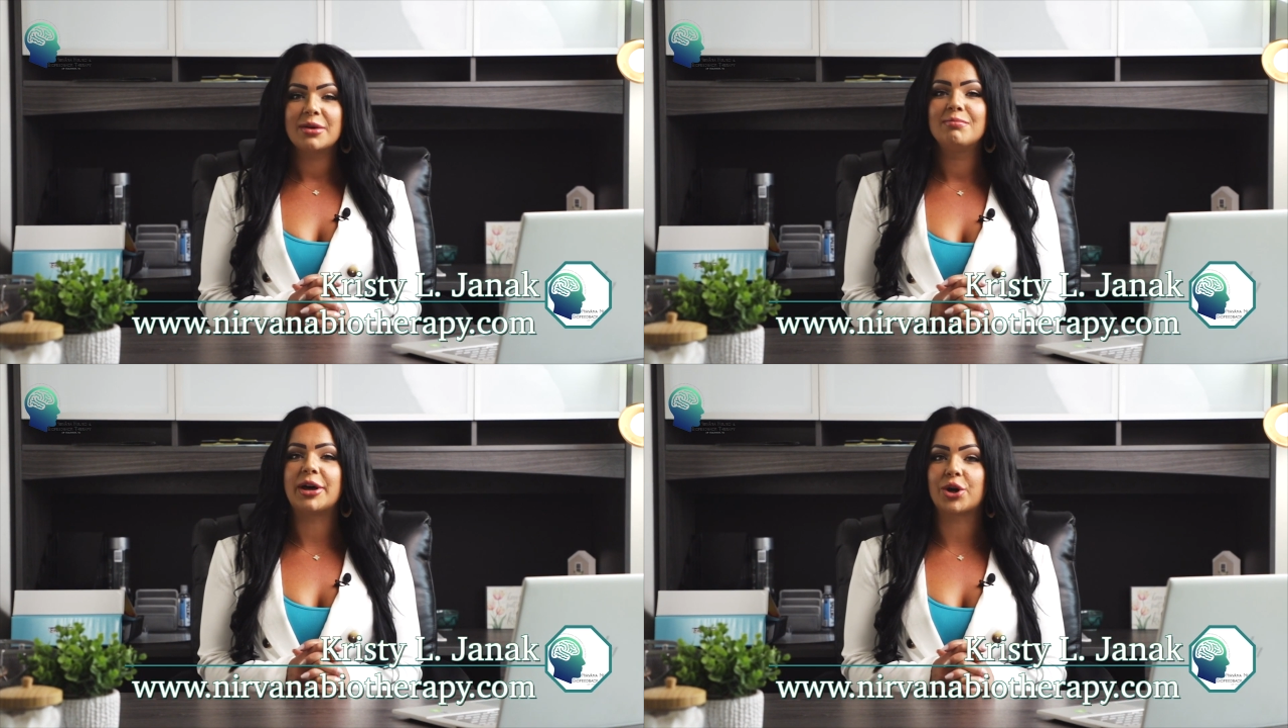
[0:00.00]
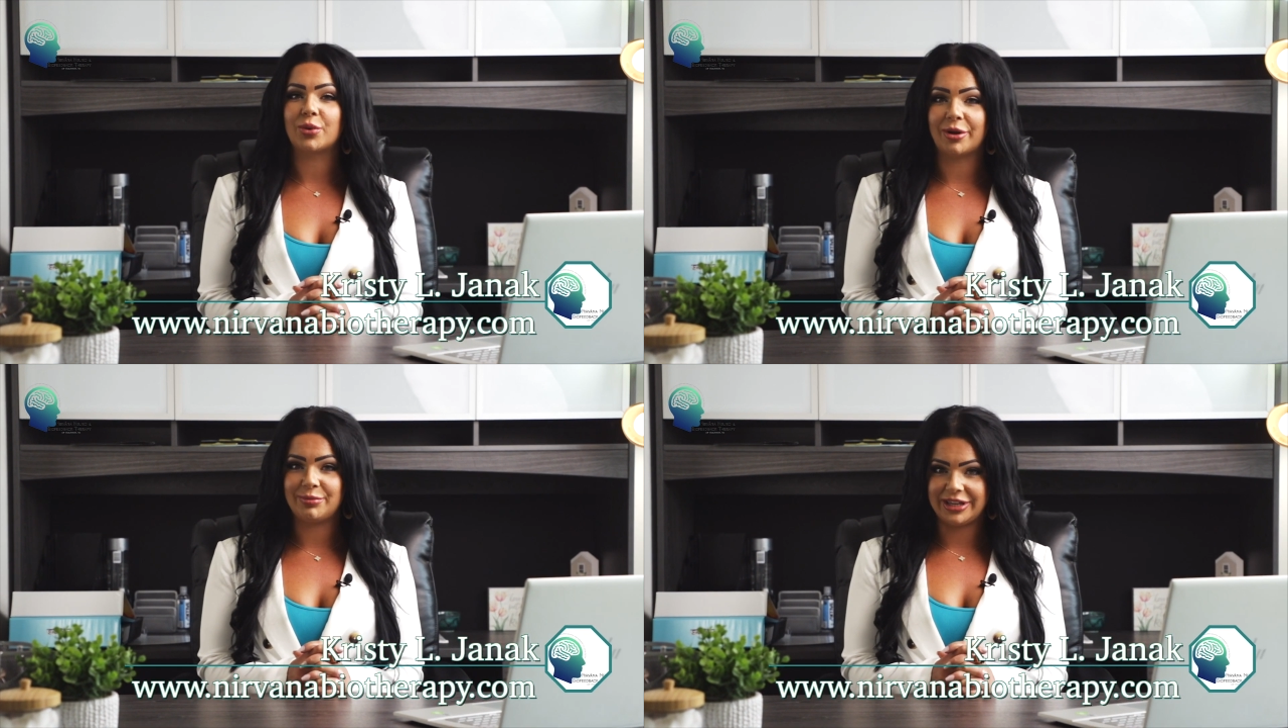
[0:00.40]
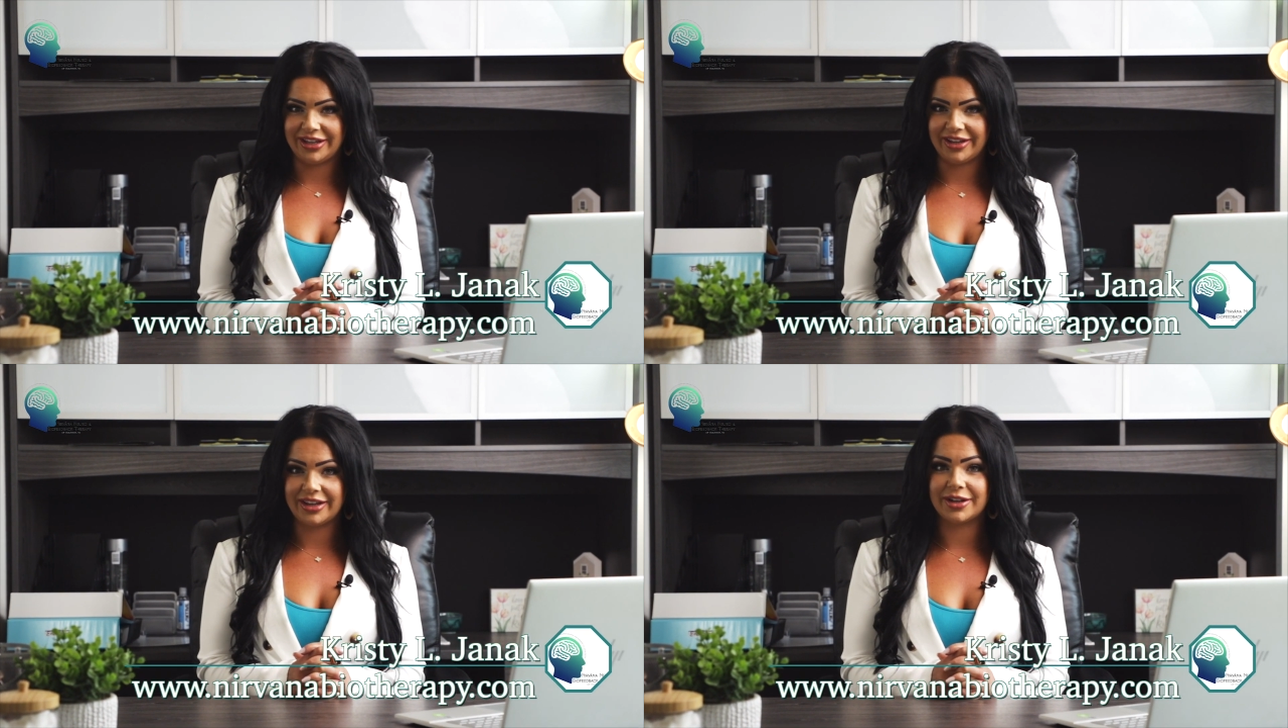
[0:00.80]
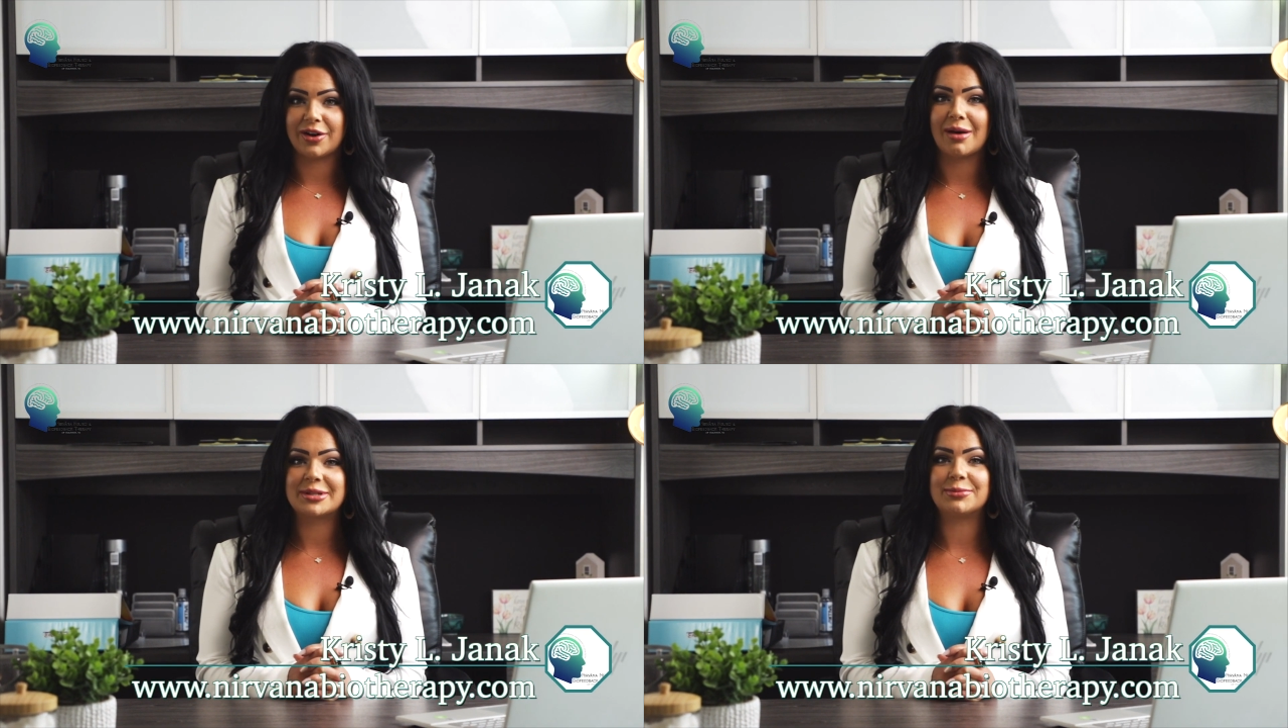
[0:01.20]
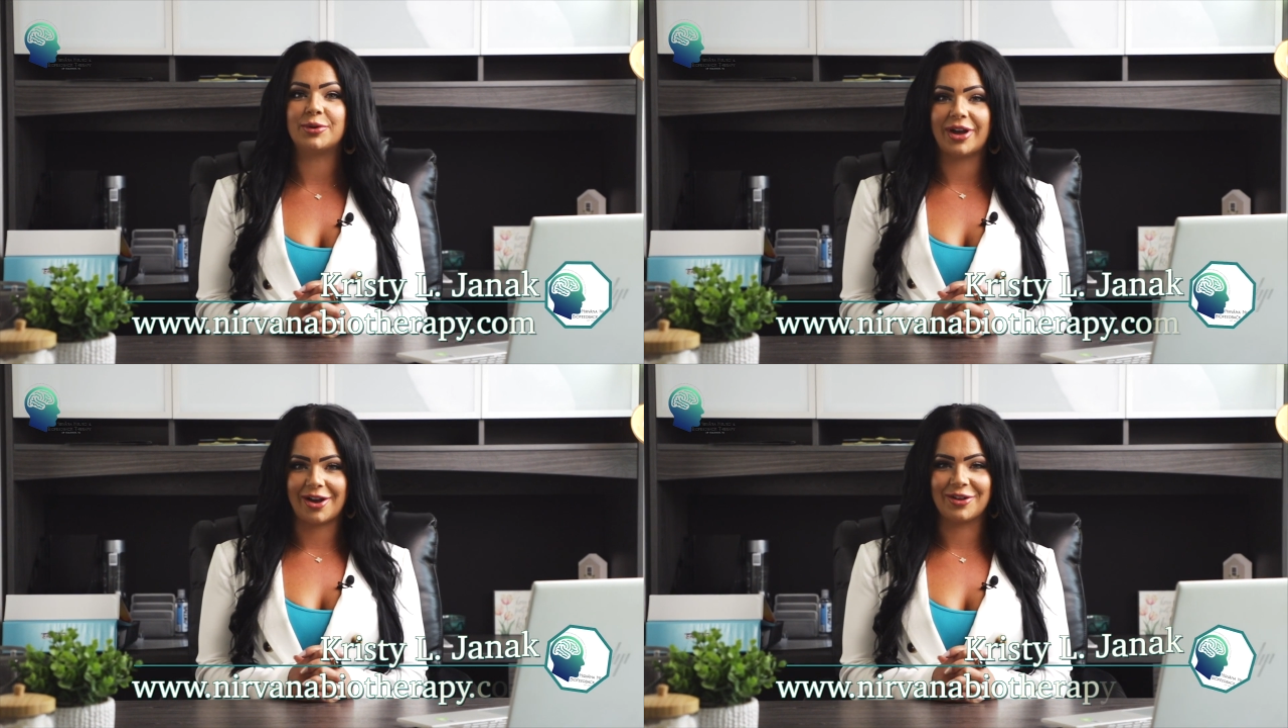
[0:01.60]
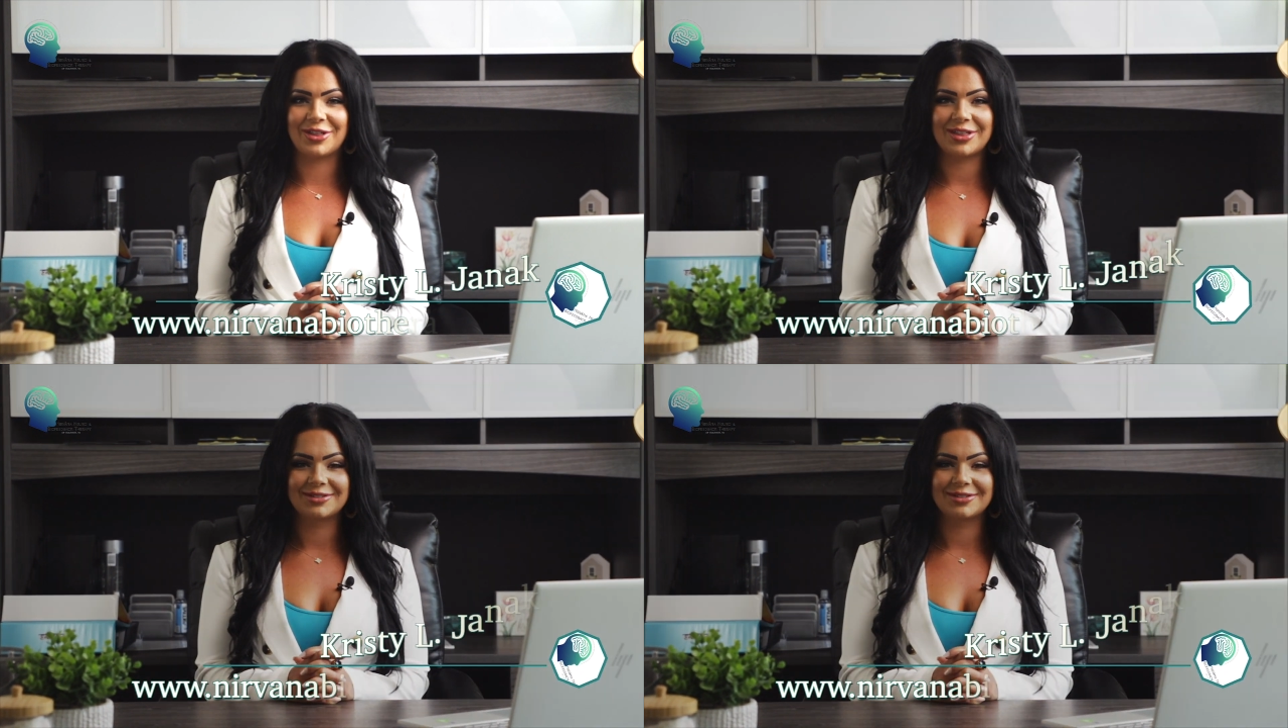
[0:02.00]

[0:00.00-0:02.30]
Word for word: better well being, and optimal health.